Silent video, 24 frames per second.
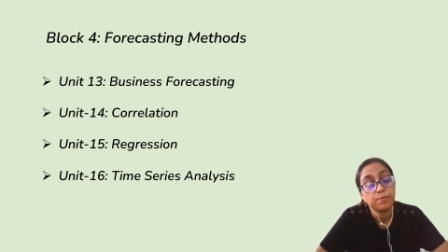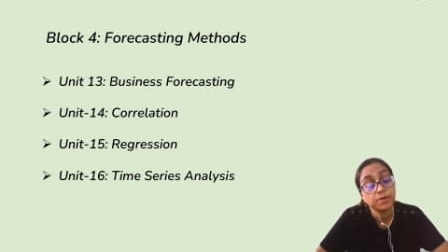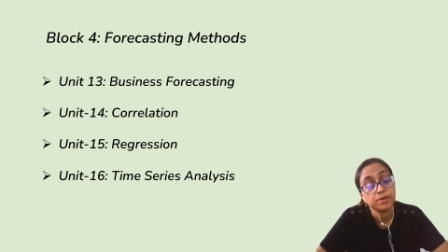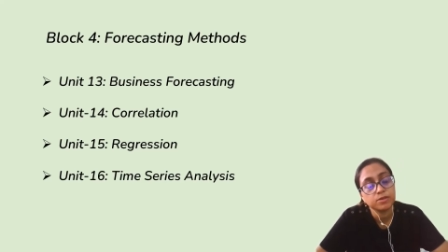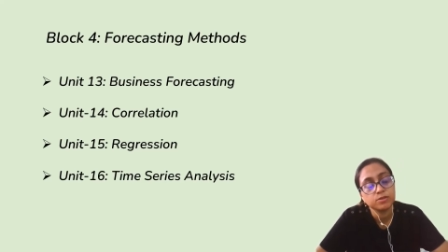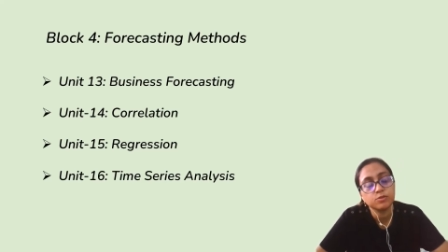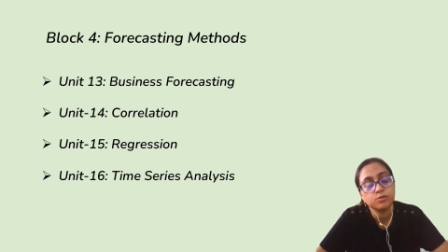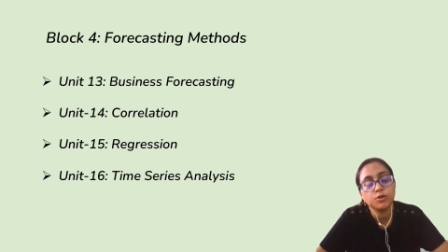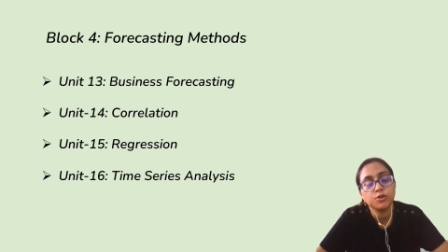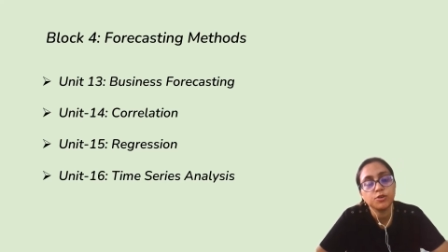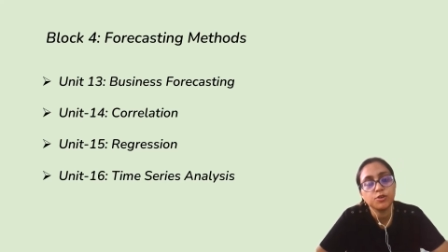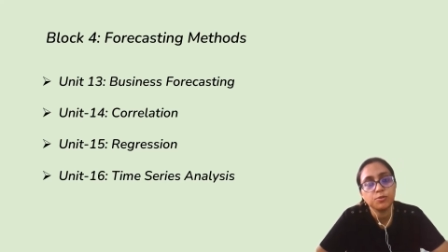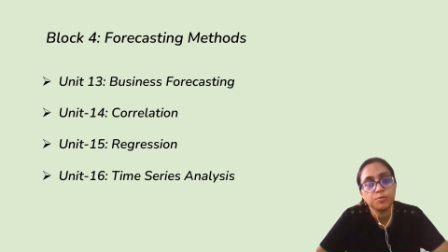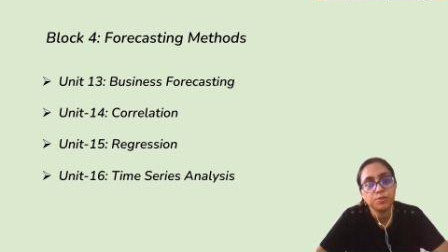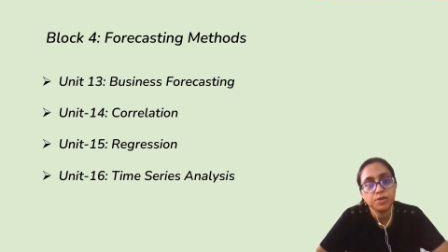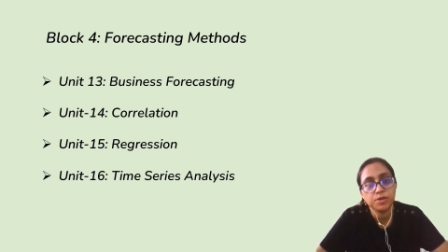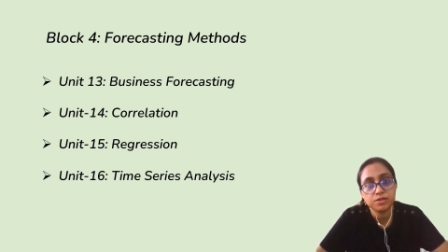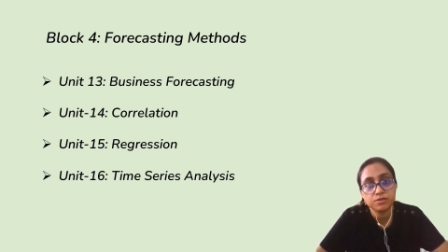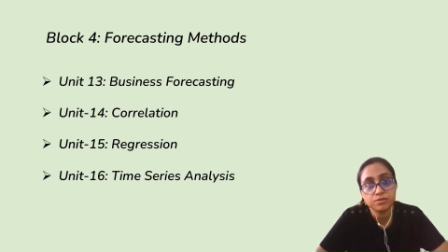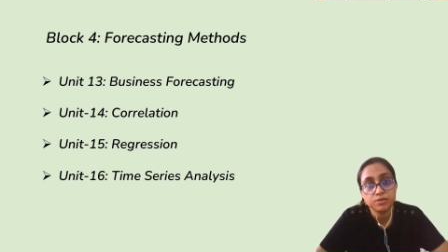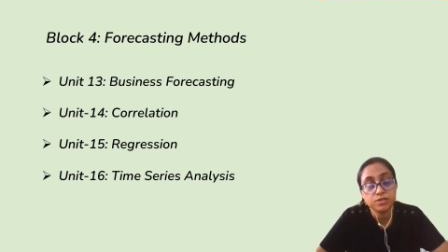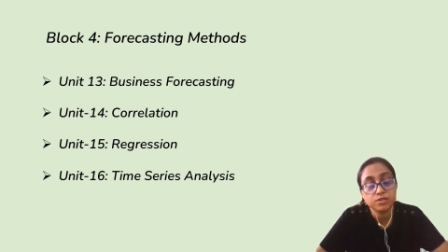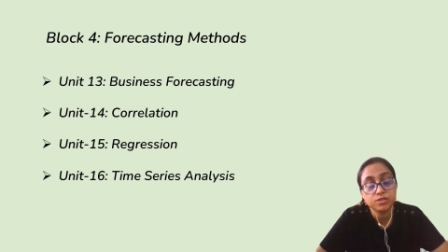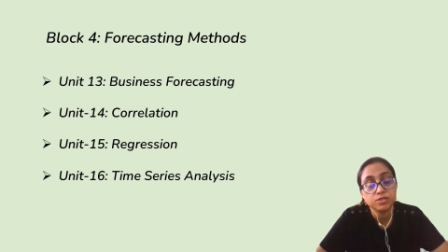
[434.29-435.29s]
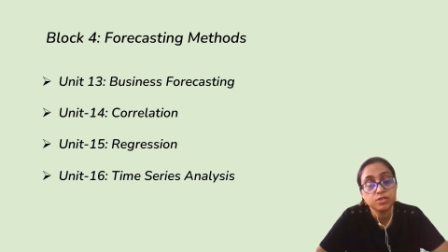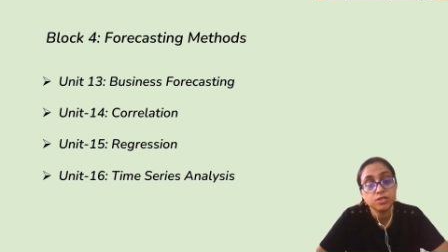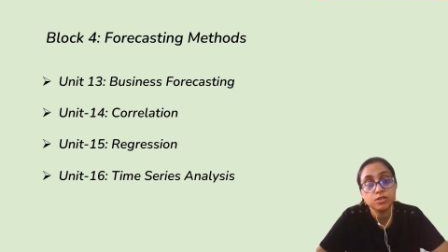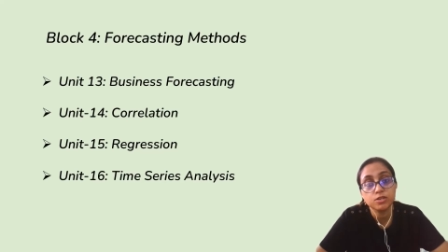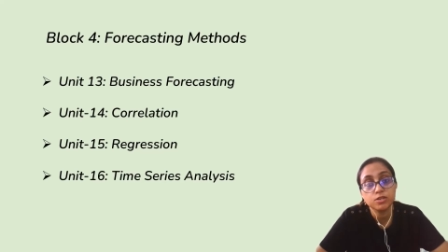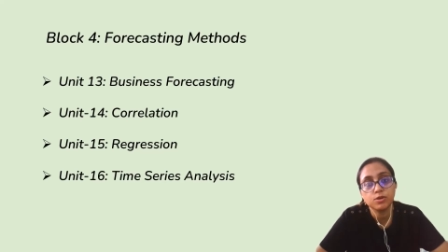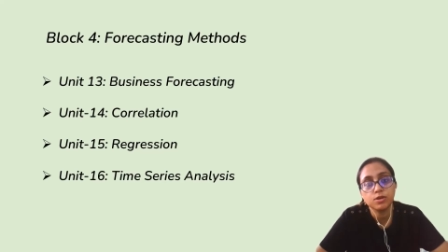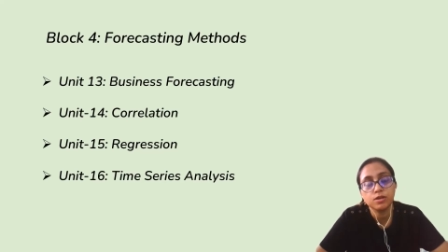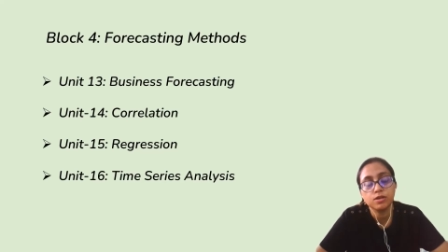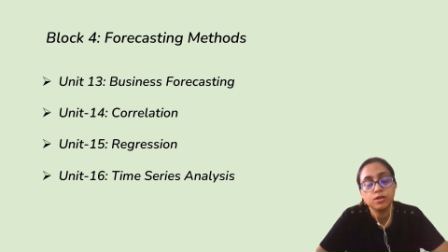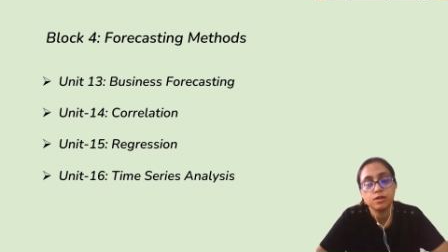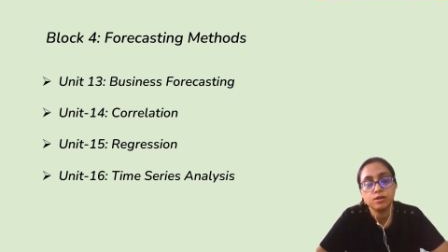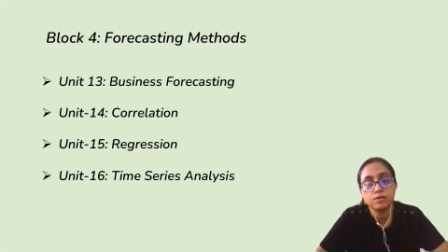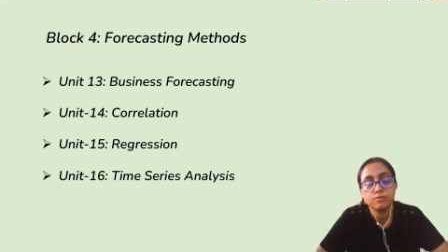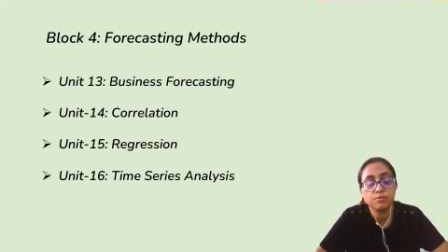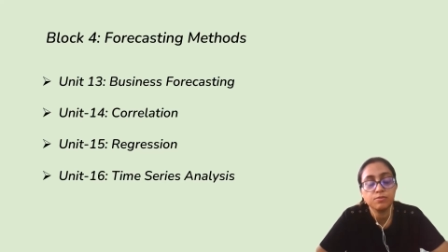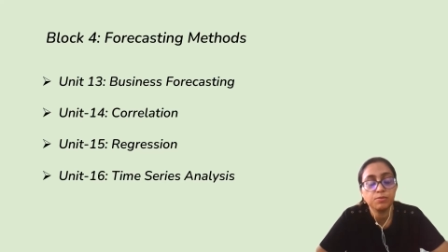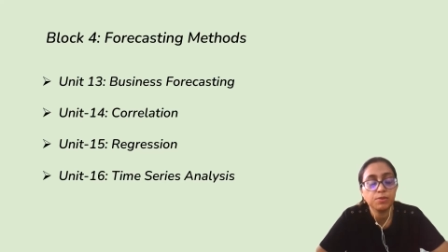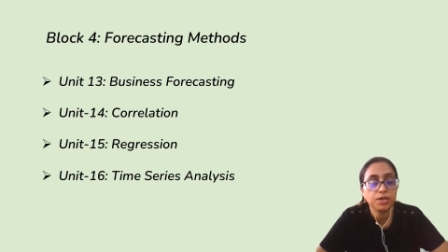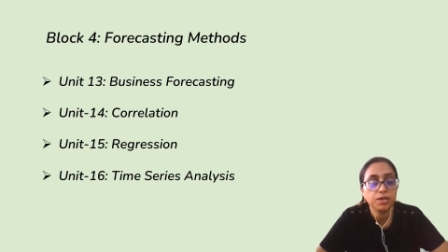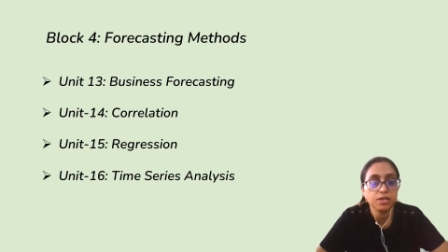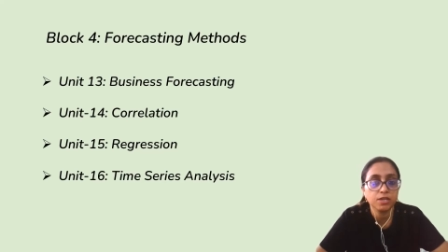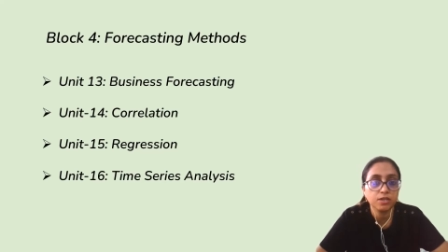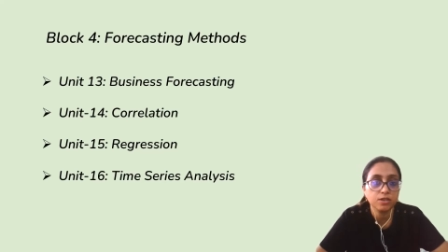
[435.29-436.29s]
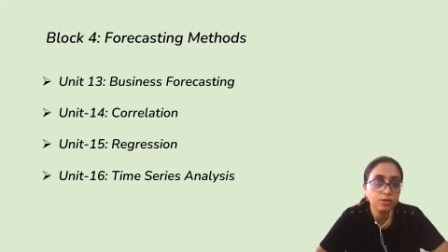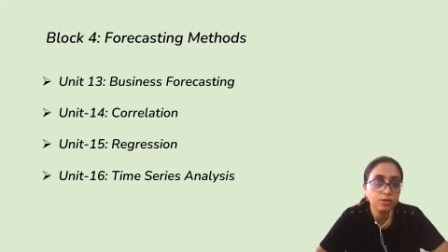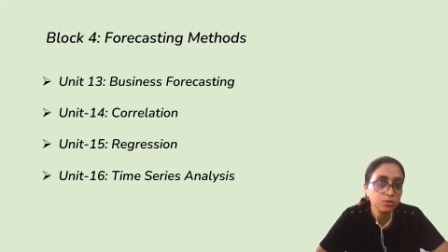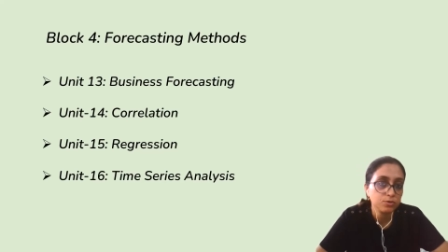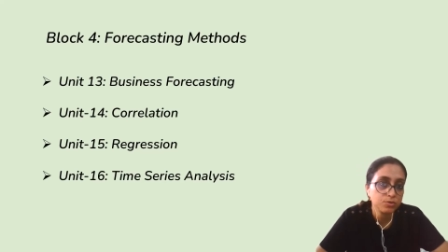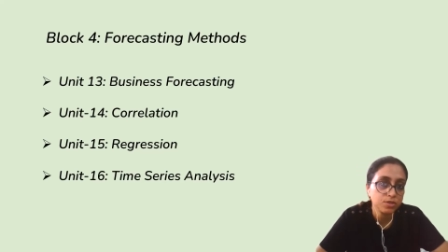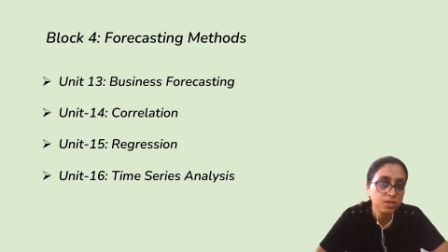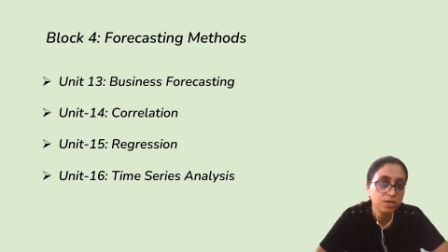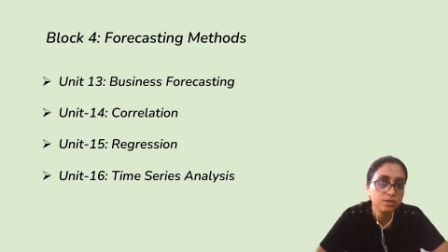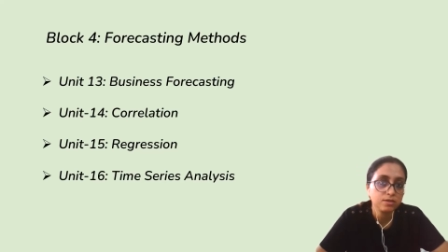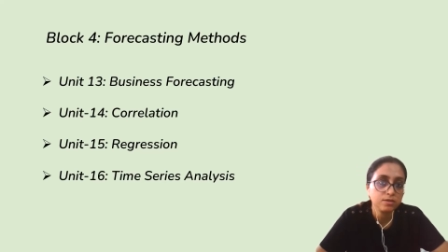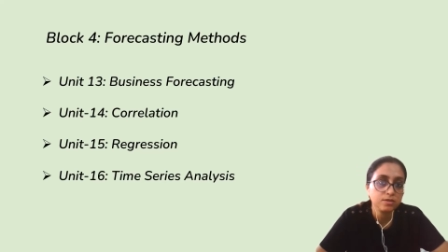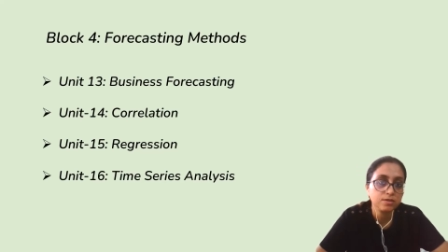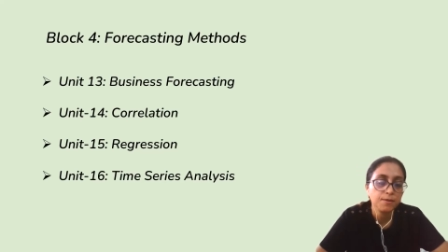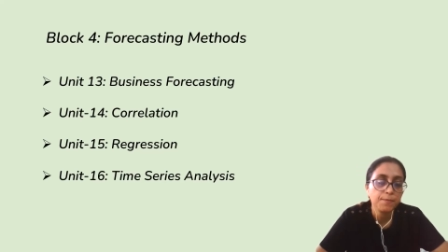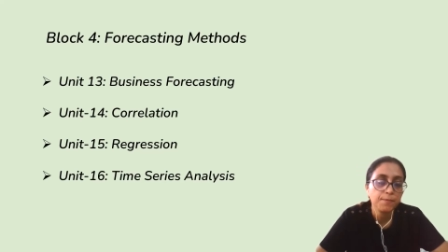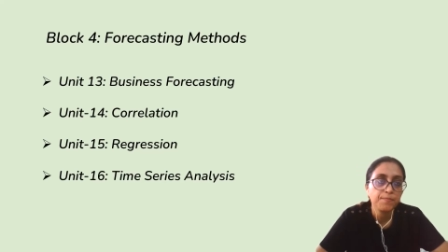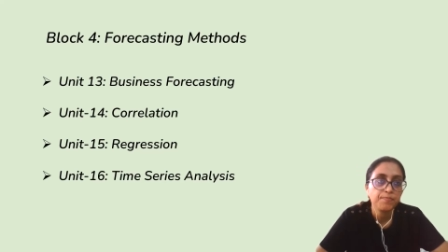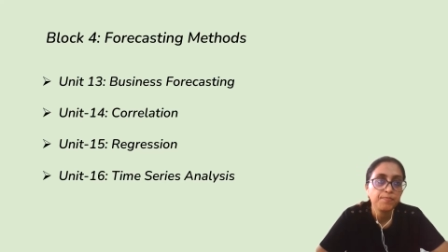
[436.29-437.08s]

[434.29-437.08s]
is going to be interesting. You'll learn many new things.